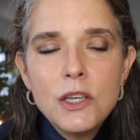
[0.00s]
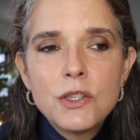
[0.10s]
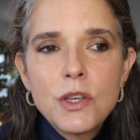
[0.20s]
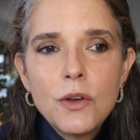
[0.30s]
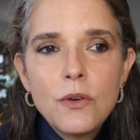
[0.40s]

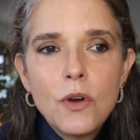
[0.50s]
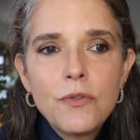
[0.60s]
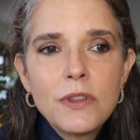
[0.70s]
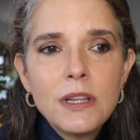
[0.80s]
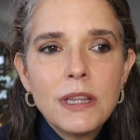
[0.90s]
So
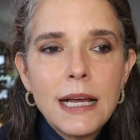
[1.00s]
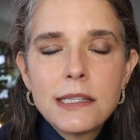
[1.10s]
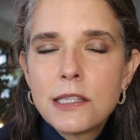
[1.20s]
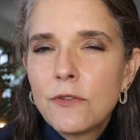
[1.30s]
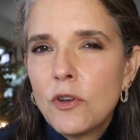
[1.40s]
over the
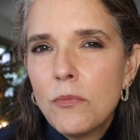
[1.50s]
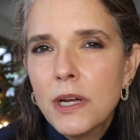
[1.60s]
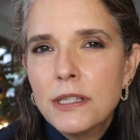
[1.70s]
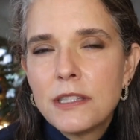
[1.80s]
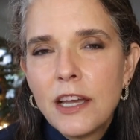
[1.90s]
last several
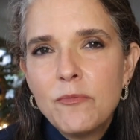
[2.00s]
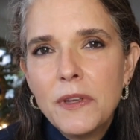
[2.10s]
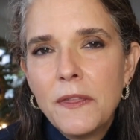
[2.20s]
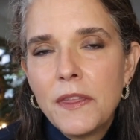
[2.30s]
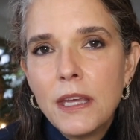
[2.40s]
months, I've
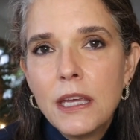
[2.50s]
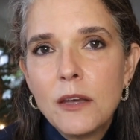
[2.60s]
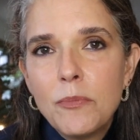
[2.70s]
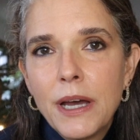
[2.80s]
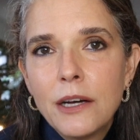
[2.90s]
been
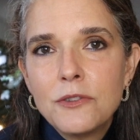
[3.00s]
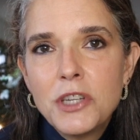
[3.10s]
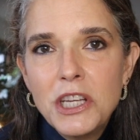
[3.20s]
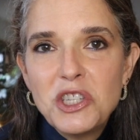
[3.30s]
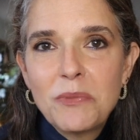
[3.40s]
thinking about
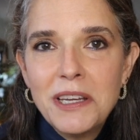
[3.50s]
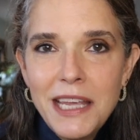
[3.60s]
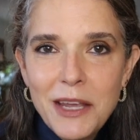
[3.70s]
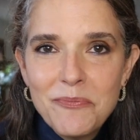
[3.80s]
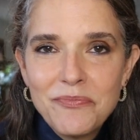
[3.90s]
changing my
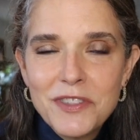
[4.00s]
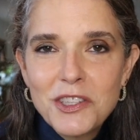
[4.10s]
name.